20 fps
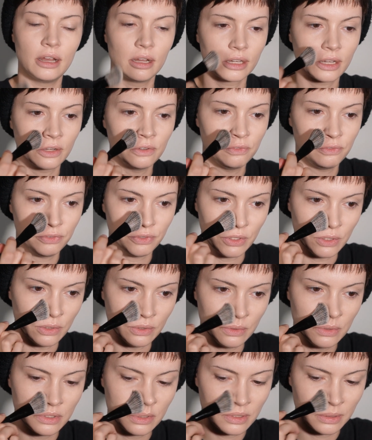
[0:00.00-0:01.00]

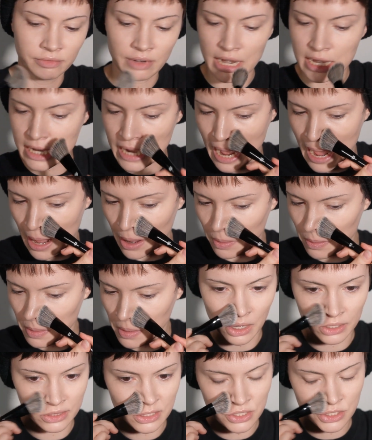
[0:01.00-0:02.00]
confused right now
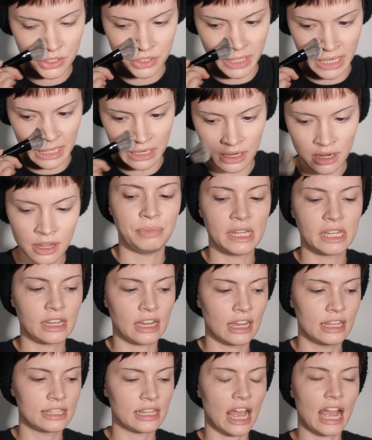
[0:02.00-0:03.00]
on the screen
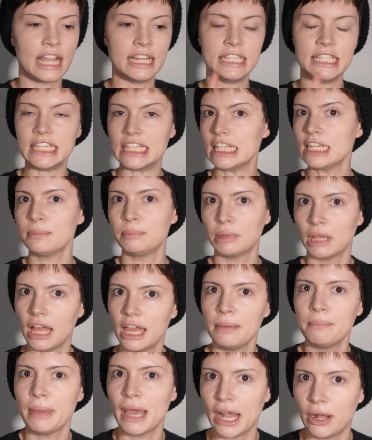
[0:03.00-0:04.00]
because I did
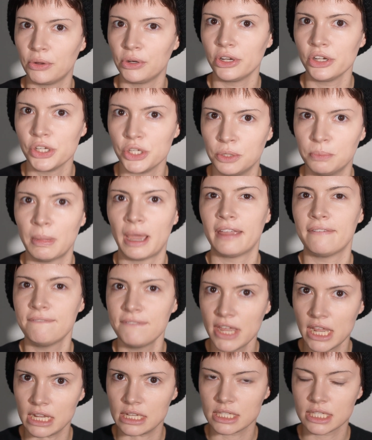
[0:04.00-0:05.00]
apply powder to my
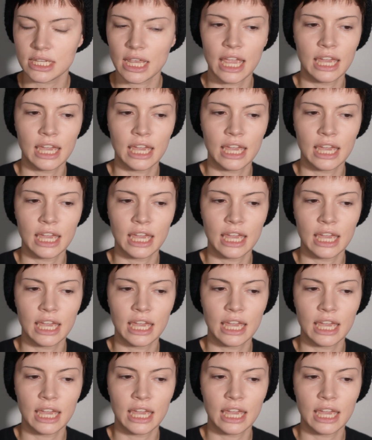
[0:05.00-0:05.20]
face,